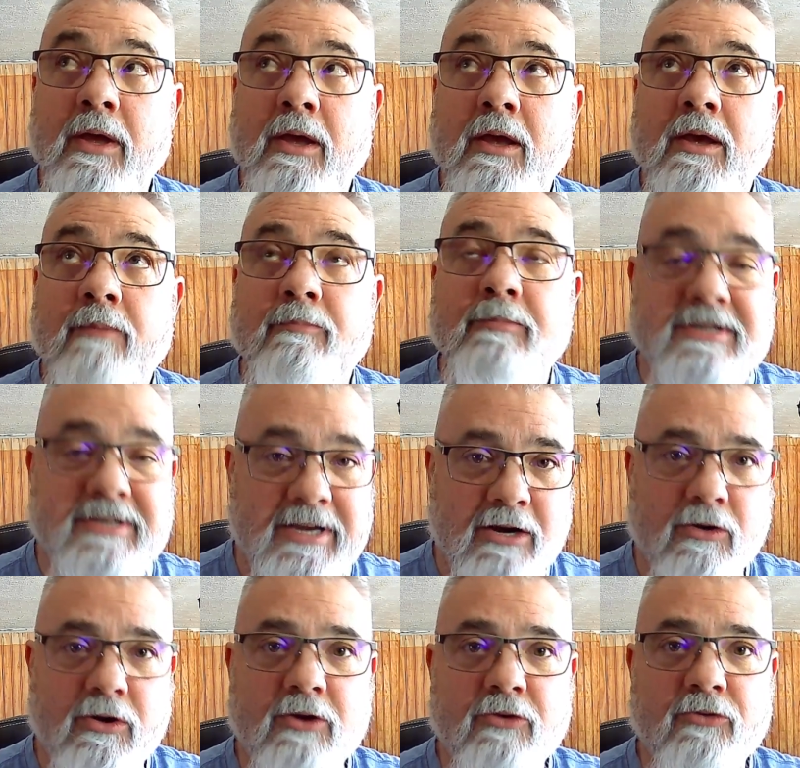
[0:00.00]

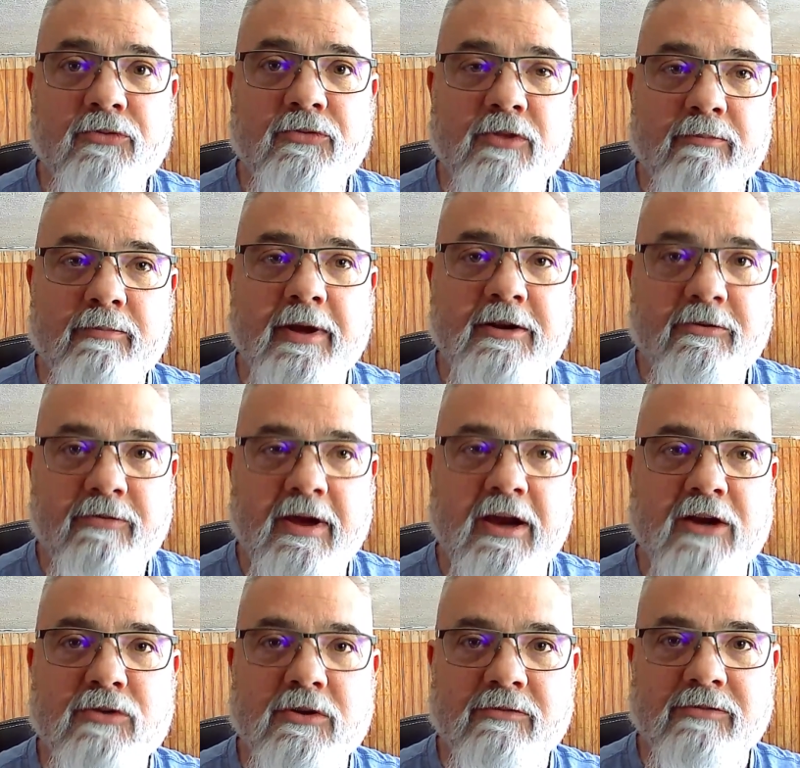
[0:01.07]
materials for the
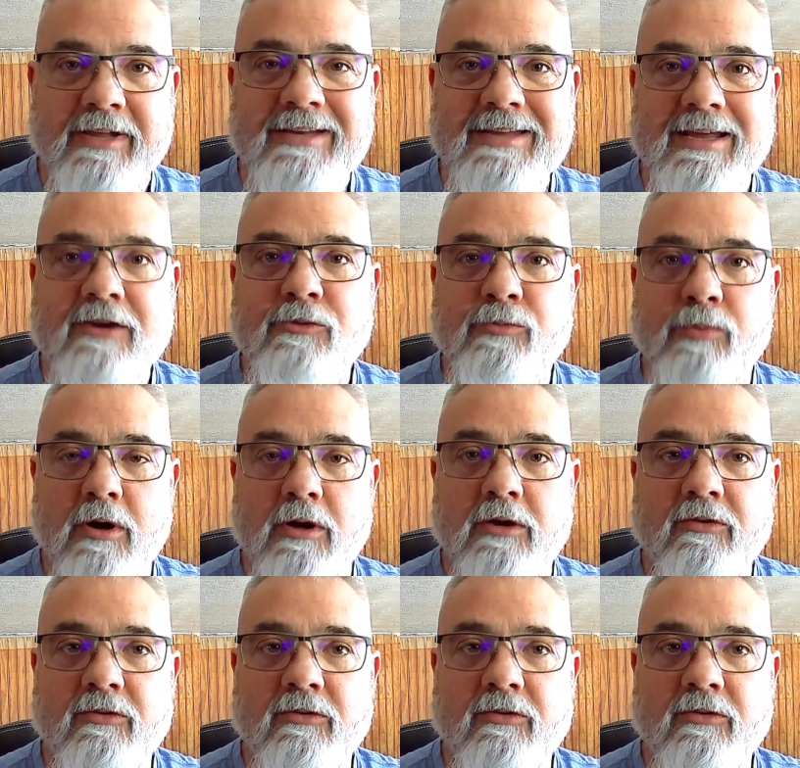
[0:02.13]
manufacturing of latex products.